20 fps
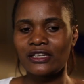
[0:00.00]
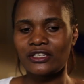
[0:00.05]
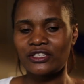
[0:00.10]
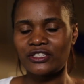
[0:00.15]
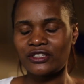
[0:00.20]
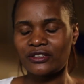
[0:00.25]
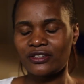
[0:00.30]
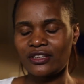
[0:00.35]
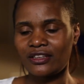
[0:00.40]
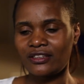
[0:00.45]

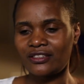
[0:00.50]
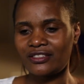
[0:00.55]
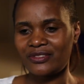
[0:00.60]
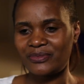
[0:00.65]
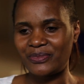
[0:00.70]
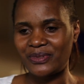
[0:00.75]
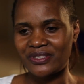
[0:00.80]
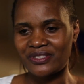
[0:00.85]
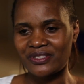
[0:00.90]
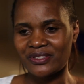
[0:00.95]
to get
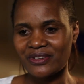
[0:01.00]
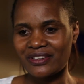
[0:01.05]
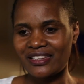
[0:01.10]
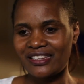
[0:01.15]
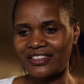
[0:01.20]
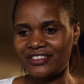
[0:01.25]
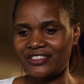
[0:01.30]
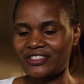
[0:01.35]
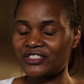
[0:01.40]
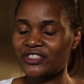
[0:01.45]
DBS
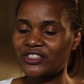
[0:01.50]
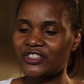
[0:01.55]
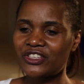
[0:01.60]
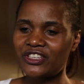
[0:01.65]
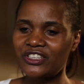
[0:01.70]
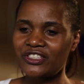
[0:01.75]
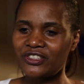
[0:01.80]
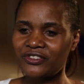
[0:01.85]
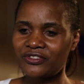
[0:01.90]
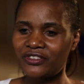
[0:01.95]
clearance, you
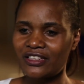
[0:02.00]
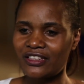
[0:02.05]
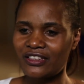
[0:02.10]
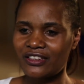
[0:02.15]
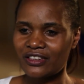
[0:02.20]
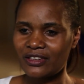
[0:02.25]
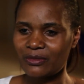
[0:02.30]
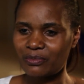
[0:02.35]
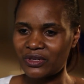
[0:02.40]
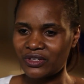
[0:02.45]
need to fill in an
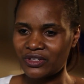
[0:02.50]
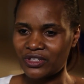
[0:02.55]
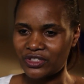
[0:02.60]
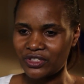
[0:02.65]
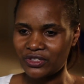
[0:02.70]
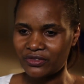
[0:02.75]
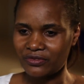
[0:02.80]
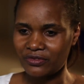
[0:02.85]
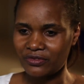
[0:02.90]
application